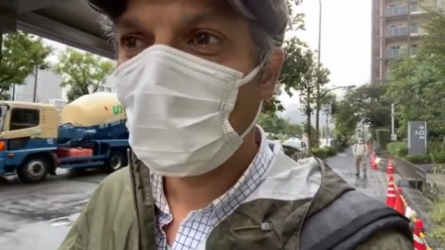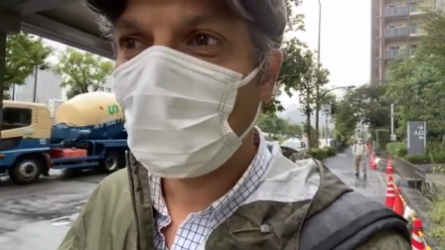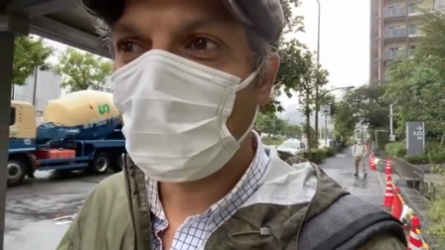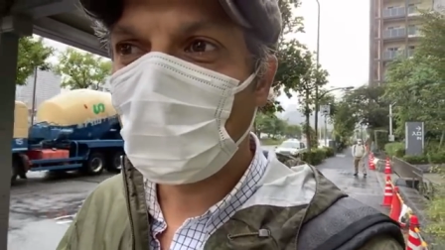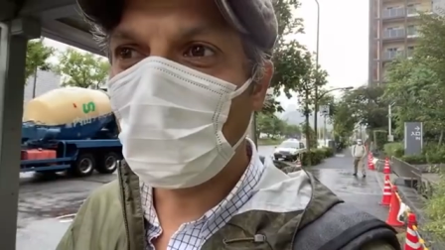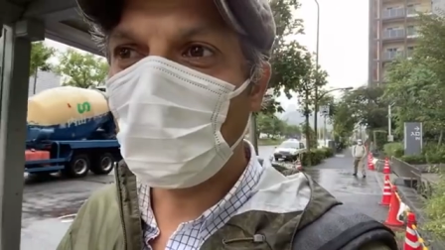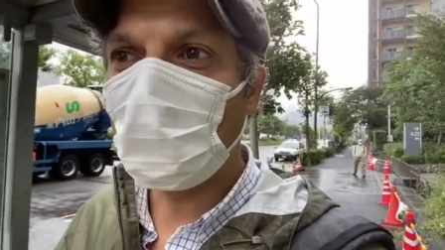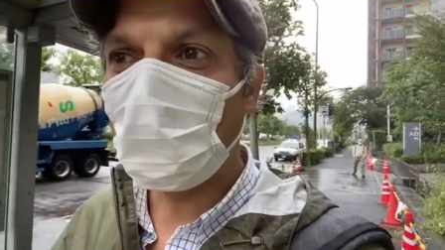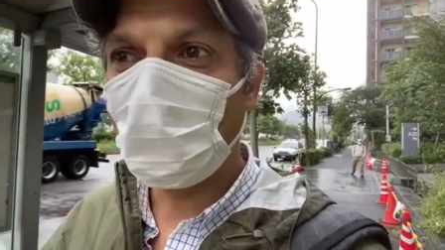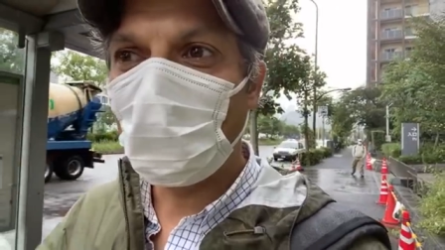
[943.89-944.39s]

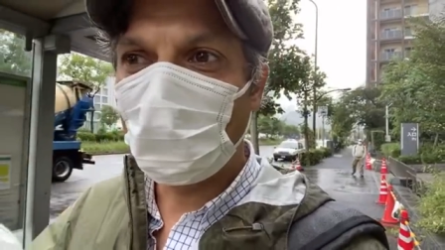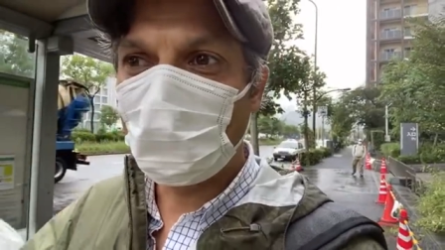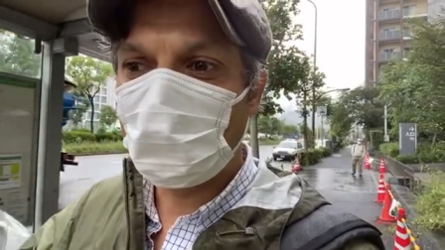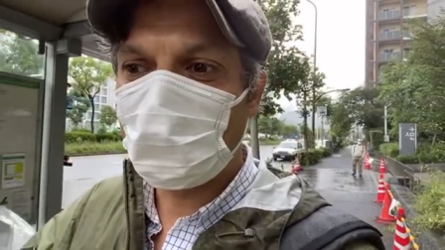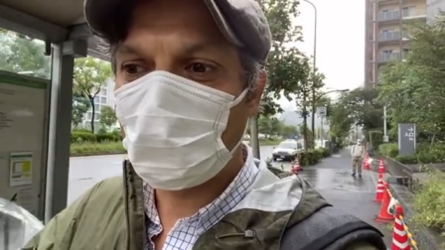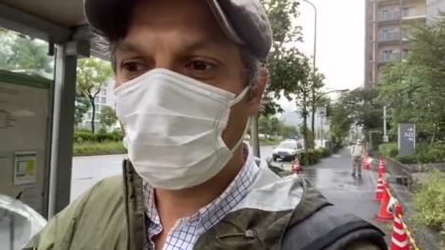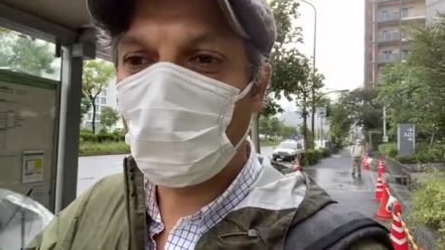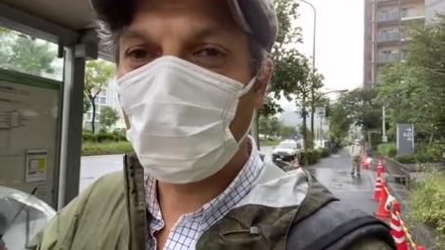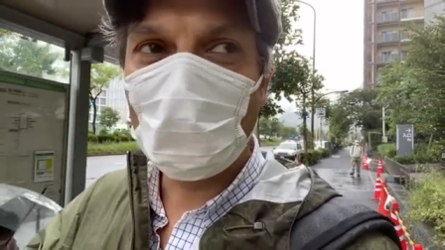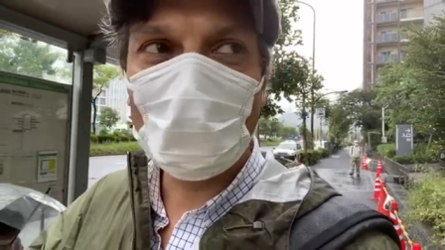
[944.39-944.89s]
and
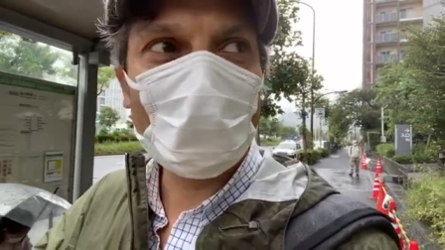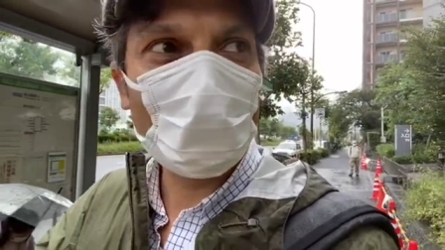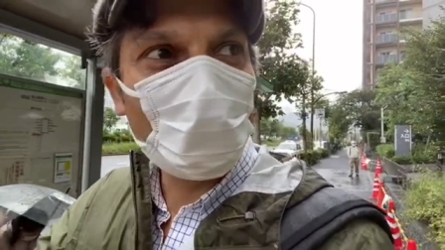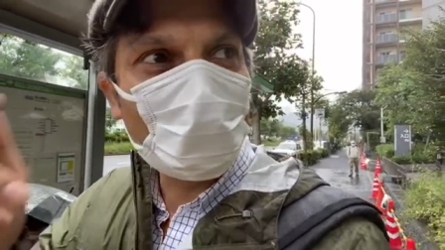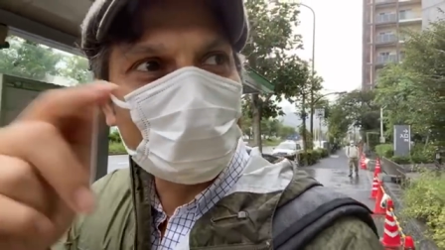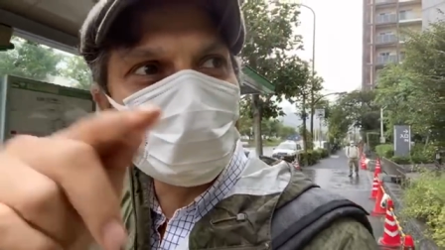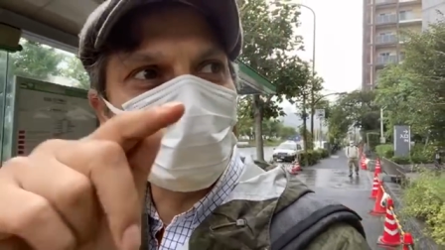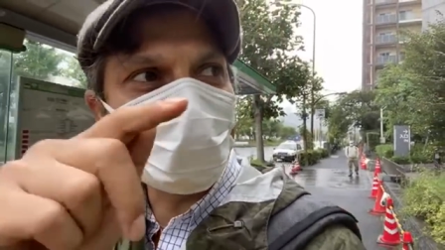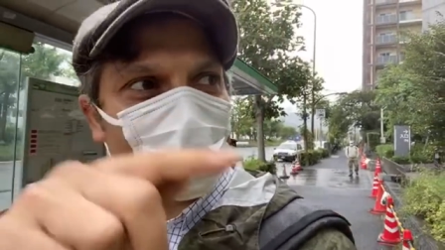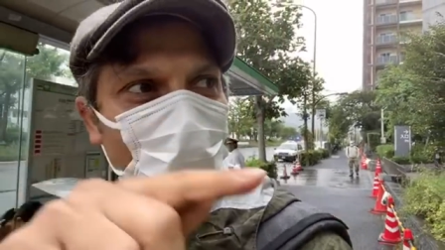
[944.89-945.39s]
you
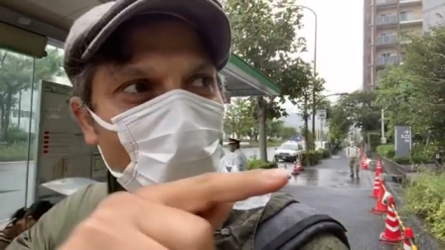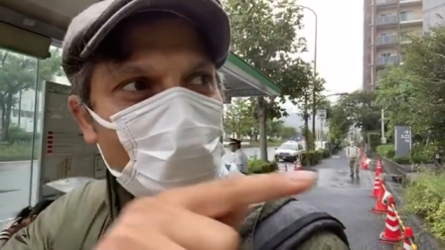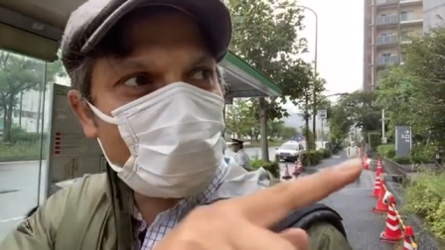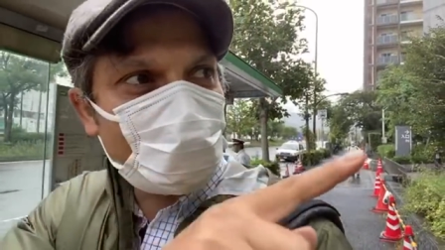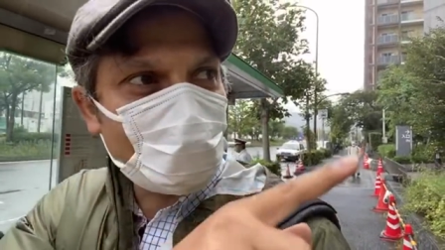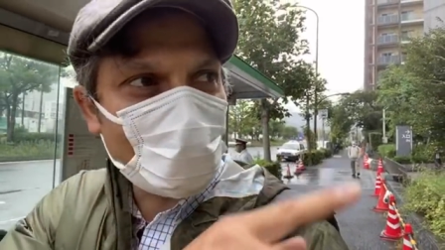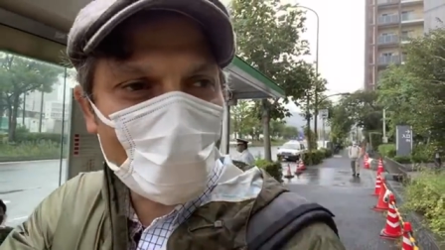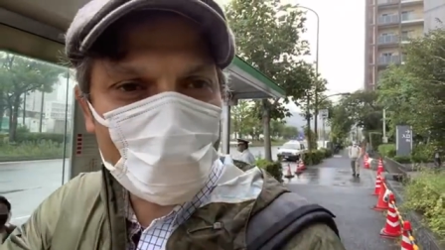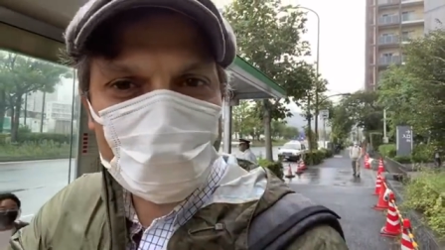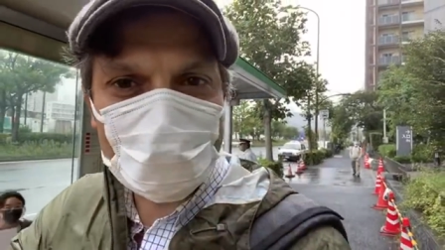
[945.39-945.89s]
can get those
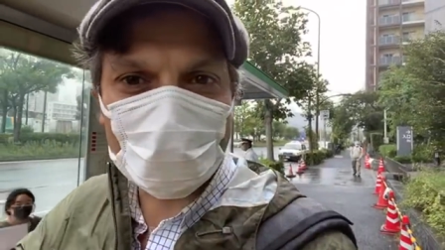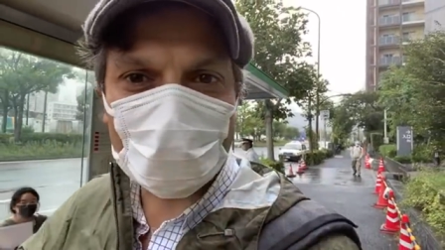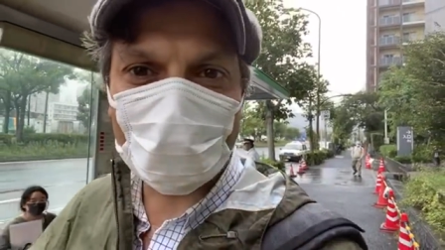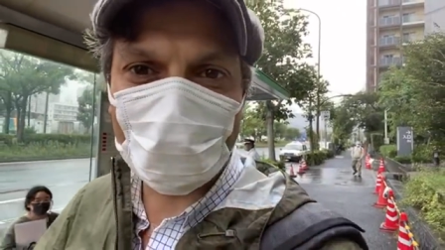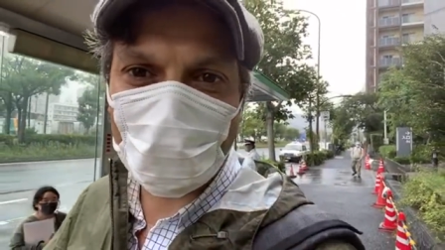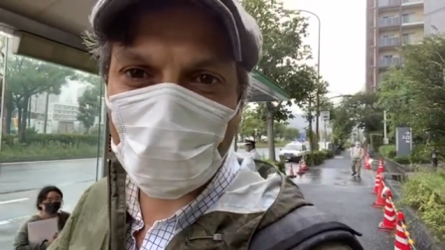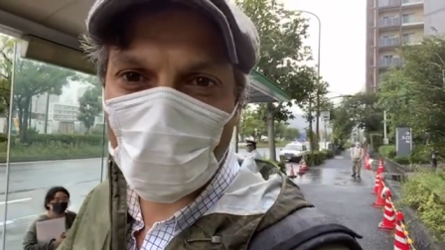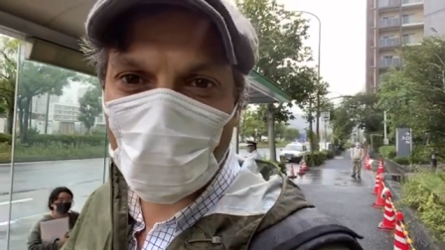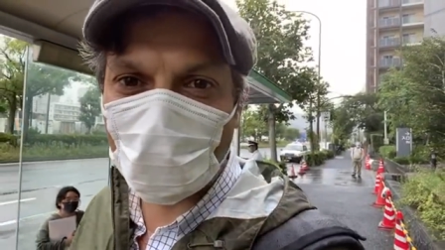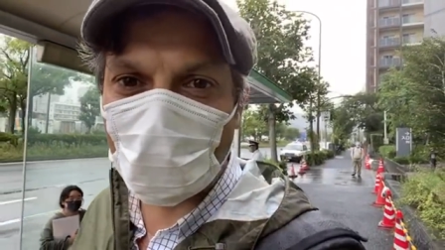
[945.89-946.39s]
stamps at the
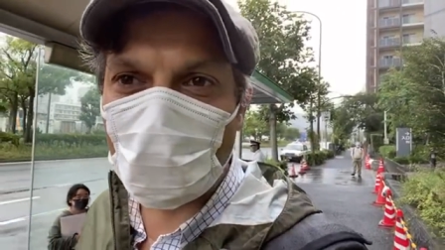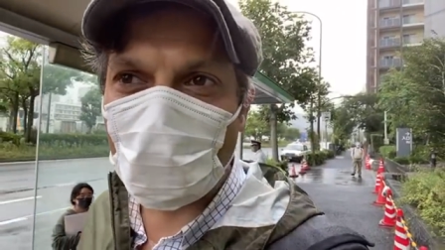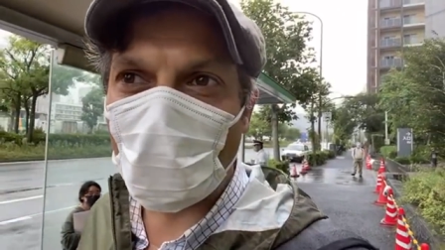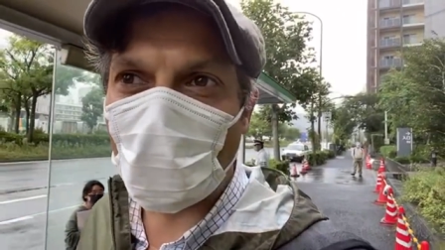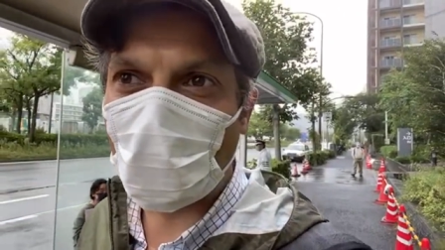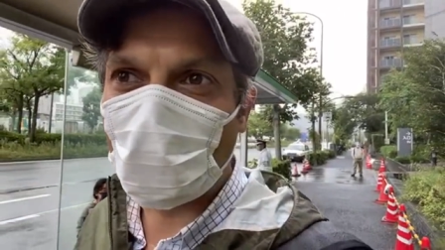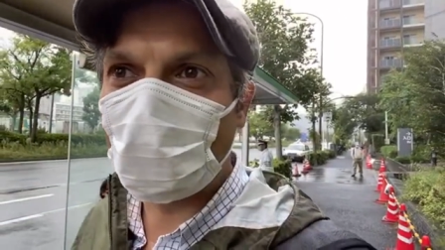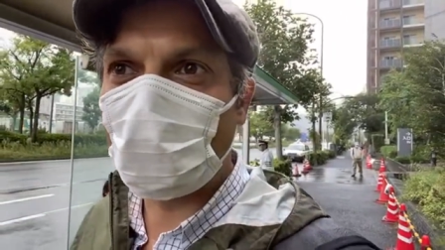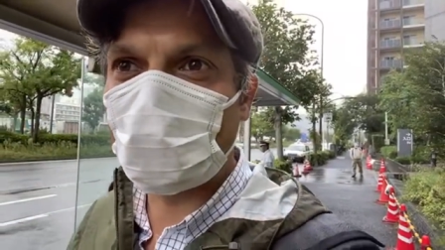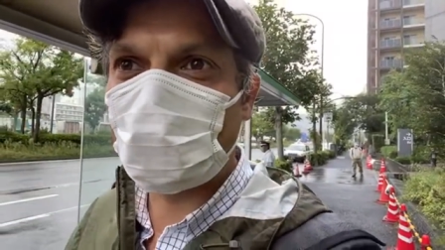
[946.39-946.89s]
Family
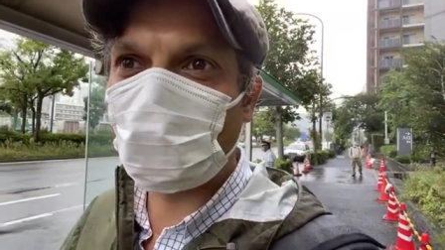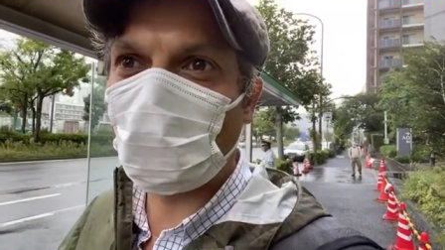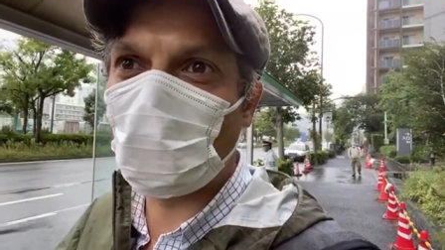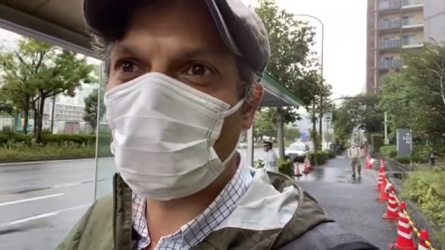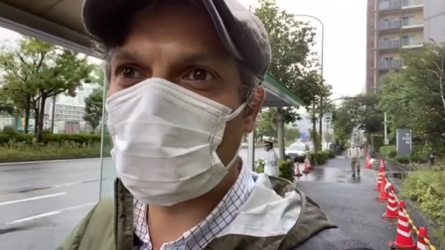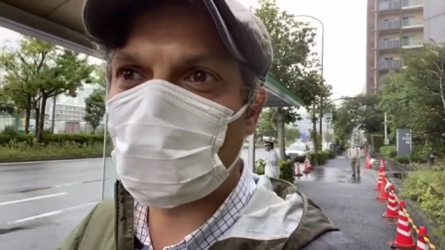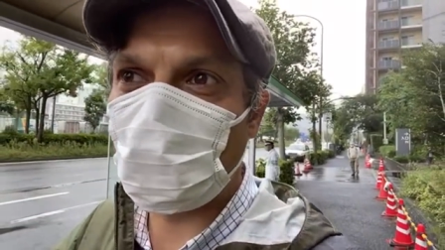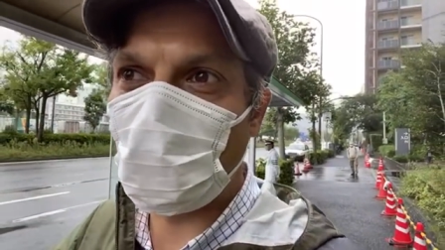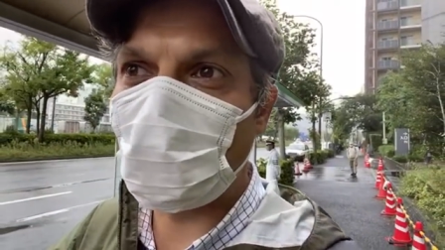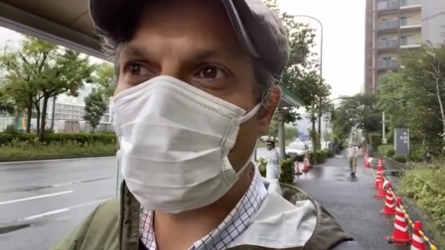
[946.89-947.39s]
Mart, as well
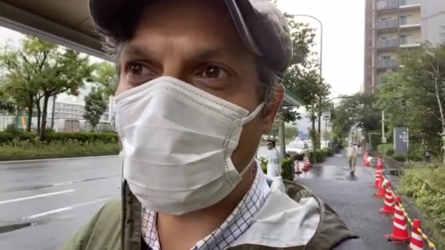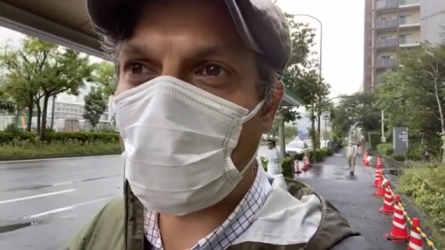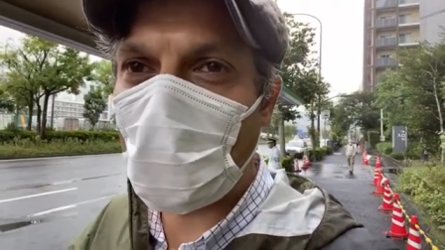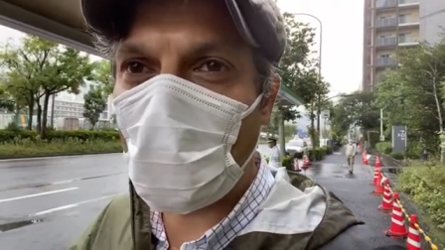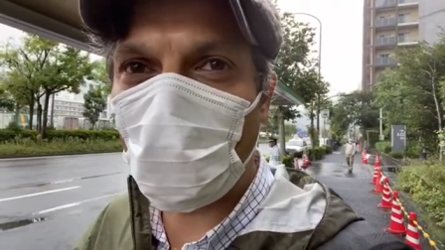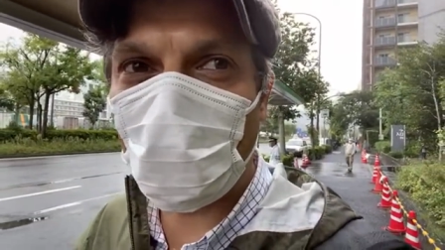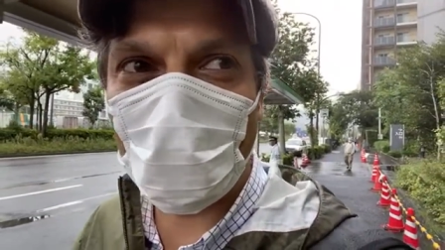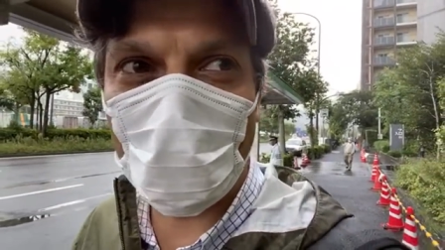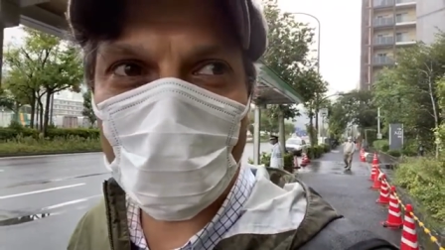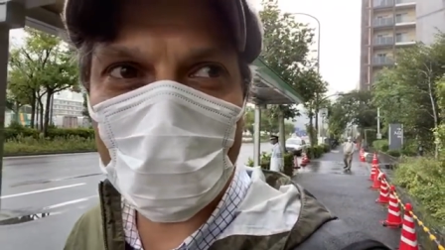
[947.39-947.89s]
as make
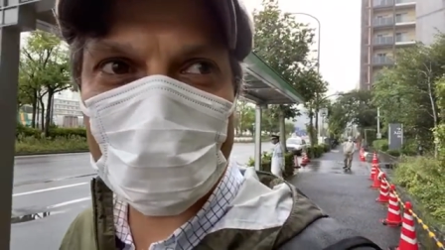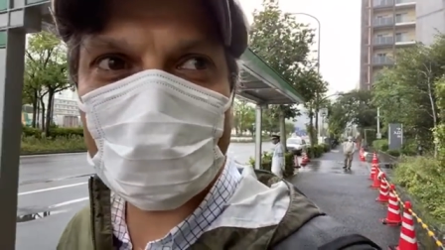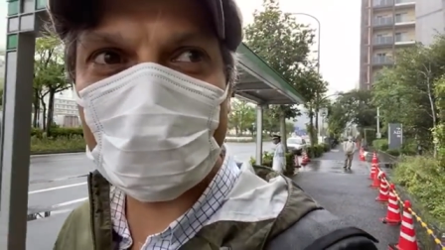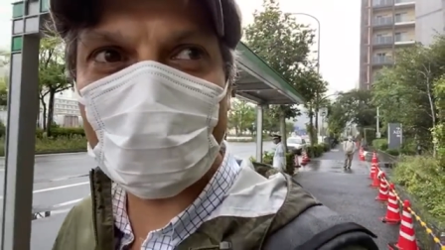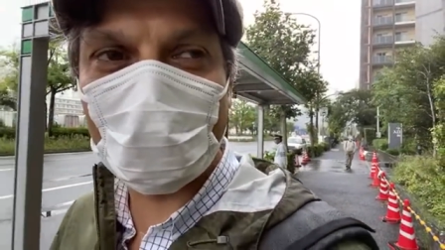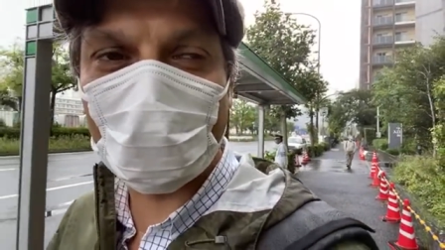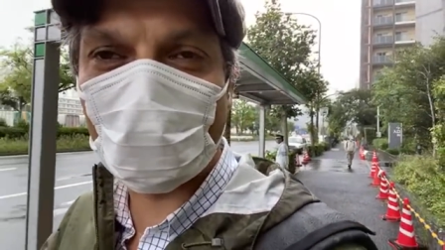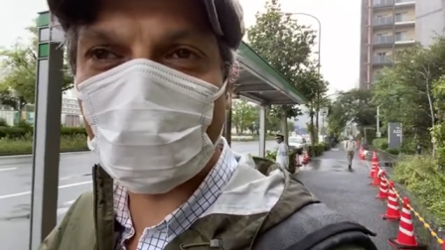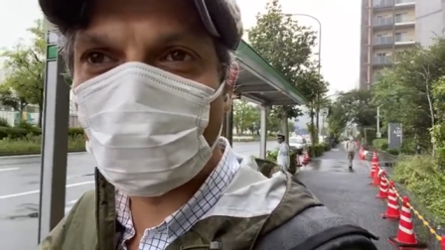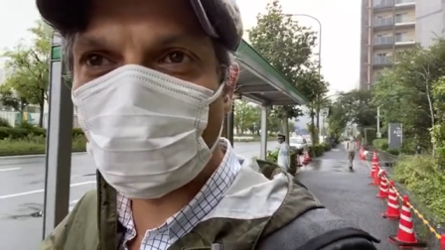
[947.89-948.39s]
copies,
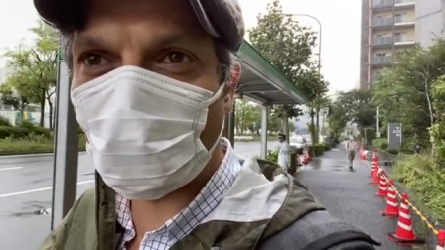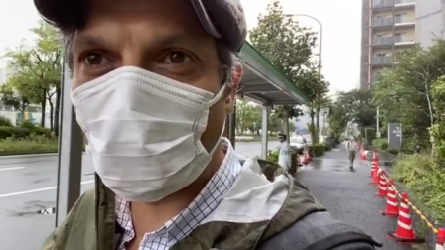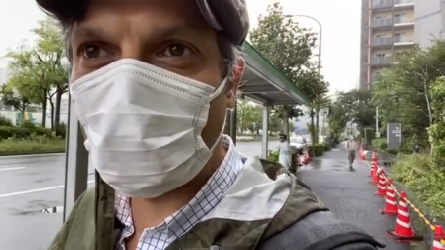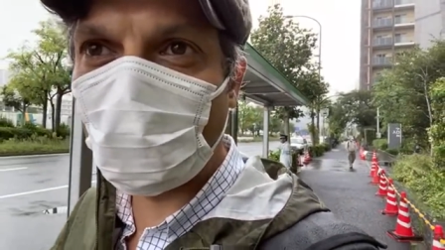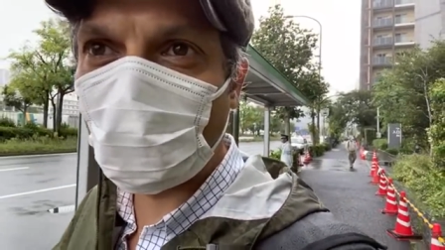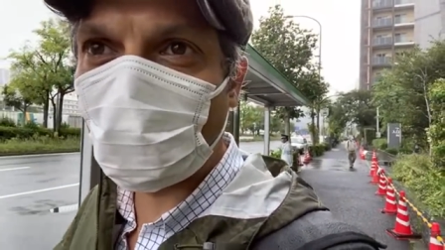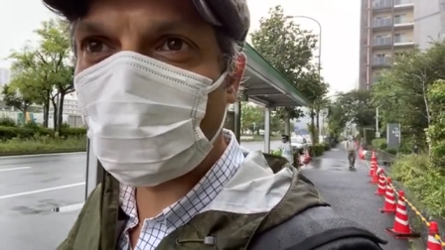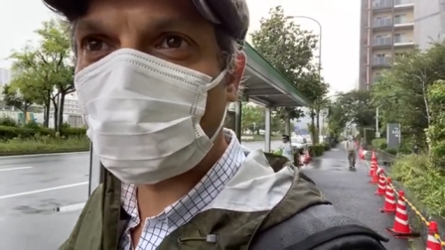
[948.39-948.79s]
get a drink or